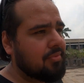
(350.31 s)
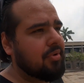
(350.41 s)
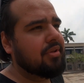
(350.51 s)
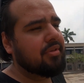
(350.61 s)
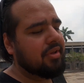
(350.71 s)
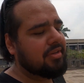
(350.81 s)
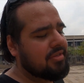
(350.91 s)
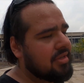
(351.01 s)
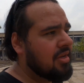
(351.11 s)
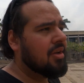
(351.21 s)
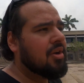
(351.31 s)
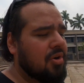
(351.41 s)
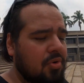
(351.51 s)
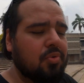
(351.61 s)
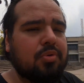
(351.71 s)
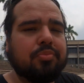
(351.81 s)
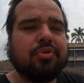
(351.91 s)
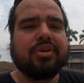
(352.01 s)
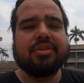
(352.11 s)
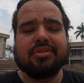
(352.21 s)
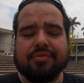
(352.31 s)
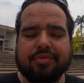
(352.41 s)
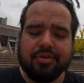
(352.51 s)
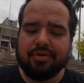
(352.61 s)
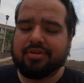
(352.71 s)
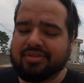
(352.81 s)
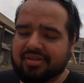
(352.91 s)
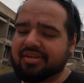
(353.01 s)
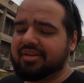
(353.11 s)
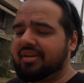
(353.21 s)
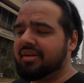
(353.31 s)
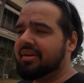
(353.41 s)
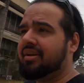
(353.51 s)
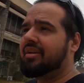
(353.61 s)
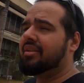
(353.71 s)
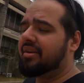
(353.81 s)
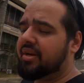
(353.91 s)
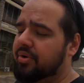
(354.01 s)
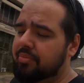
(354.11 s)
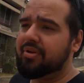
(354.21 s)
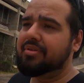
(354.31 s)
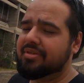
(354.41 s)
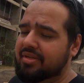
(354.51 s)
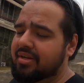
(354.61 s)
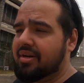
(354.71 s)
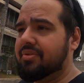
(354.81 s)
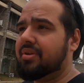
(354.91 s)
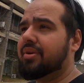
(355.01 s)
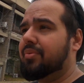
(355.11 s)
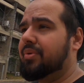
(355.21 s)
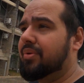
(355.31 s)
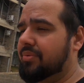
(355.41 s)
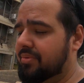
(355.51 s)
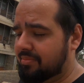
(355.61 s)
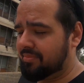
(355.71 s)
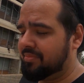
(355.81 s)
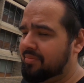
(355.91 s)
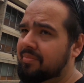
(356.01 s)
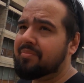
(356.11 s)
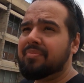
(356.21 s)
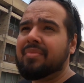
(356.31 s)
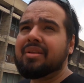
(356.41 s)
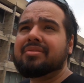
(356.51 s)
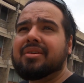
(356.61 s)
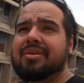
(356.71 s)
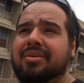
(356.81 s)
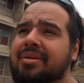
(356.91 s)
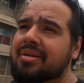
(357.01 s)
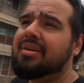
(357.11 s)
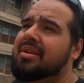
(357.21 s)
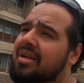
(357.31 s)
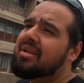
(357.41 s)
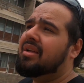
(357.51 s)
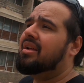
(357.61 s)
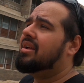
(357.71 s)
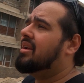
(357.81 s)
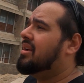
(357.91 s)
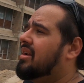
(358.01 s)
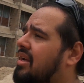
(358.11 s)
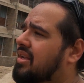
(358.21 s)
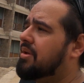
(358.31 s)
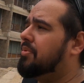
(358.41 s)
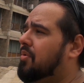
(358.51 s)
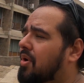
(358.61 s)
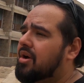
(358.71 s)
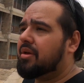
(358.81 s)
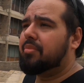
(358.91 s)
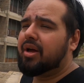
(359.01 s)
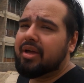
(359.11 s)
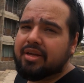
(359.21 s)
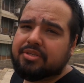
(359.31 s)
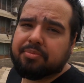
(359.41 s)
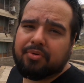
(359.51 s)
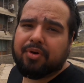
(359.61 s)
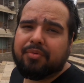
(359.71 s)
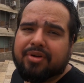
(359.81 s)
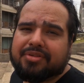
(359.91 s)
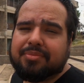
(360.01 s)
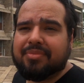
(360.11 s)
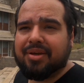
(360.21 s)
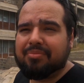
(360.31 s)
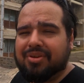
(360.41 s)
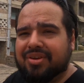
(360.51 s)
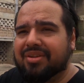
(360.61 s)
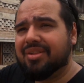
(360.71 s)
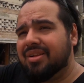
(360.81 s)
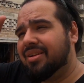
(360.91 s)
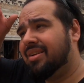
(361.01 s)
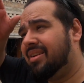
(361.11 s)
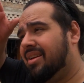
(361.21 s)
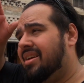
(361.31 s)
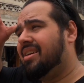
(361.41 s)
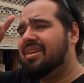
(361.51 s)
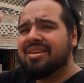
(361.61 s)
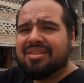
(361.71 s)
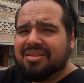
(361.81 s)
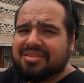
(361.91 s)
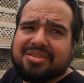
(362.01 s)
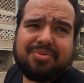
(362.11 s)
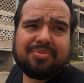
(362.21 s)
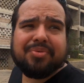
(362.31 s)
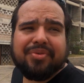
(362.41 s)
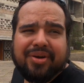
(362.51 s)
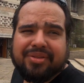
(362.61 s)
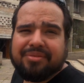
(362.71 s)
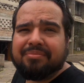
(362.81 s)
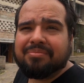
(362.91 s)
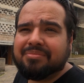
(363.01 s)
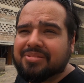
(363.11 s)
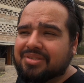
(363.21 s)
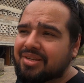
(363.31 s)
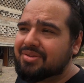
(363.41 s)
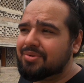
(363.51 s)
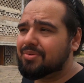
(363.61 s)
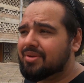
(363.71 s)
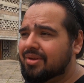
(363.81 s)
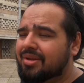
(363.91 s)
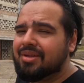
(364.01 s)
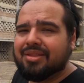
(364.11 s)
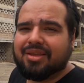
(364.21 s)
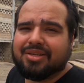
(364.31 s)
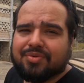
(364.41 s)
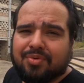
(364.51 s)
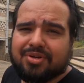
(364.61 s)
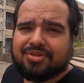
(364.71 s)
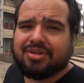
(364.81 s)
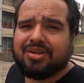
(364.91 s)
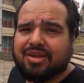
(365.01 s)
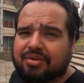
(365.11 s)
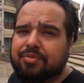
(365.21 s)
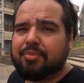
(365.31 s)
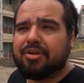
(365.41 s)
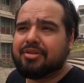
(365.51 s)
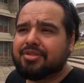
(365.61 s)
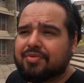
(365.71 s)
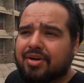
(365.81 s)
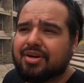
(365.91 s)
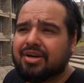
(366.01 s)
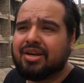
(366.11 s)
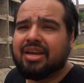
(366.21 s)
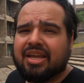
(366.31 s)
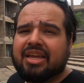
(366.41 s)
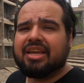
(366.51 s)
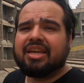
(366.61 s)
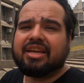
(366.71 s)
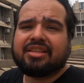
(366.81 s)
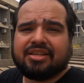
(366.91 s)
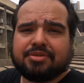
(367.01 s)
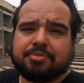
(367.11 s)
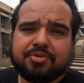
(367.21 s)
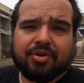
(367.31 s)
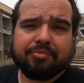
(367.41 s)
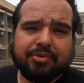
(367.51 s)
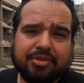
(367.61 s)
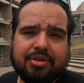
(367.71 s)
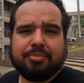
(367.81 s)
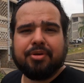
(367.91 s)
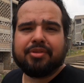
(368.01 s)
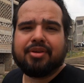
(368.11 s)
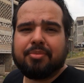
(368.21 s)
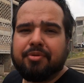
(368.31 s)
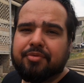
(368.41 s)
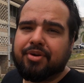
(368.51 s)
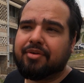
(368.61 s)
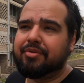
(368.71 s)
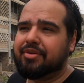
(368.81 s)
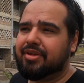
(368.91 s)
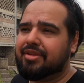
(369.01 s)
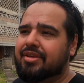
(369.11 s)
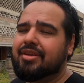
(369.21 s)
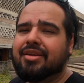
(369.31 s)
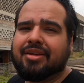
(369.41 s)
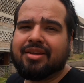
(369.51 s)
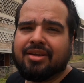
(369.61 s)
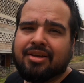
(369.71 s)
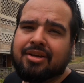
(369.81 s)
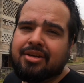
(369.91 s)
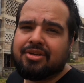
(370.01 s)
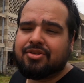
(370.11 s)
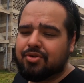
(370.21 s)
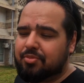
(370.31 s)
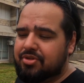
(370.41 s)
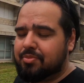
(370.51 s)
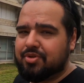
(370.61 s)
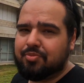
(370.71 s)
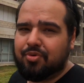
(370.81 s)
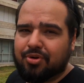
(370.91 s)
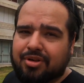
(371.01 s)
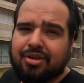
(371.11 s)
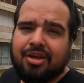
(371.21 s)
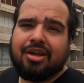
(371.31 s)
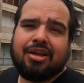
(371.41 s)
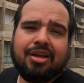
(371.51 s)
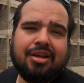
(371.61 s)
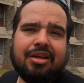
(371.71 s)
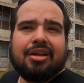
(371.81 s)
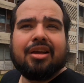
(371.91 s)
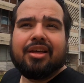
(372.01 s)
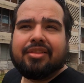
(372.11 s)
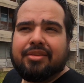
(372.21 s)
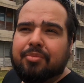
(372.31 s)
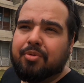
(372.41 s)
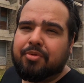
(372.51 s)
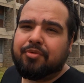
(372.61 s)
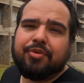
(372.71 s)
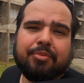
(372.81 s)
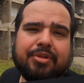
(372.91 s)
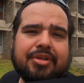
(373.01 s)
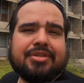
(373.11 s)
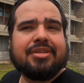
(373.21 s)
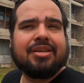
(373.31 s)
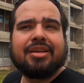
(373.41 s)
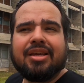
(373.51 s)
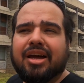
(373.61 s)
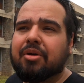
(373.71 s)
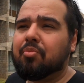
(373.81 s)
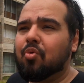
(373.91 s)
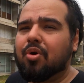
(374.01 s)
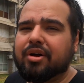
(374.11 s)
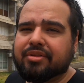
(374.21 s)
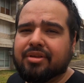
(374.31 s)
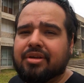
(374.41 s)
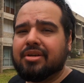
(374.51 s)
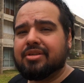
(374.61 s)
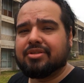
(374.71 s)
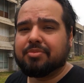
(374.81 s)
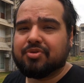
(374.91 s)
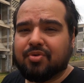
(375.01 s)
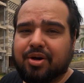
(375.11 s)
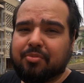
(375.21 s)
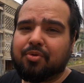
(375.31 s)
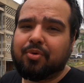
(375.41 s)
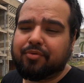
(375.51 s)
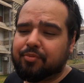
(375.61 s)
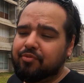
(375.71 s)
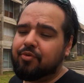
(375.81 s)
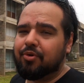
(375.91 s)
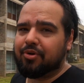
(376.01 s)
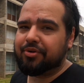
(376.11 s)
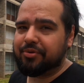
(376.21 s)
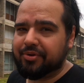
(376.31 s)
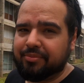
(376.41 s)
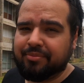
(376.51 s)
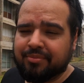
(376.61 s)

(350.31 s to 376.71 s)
We got a nice cool breeze of the sea, Caribbean Sea. Out here we don't. So I'll keep on walking by, exploring. We got some time to kill. Let's see what we find. Stay tuned. Thanks for watching, and if you made it this far, hit that subscribe button up on top if you haven't yet. Show me some support. At the moment of filming this, I'm 1 subscriber away from 400.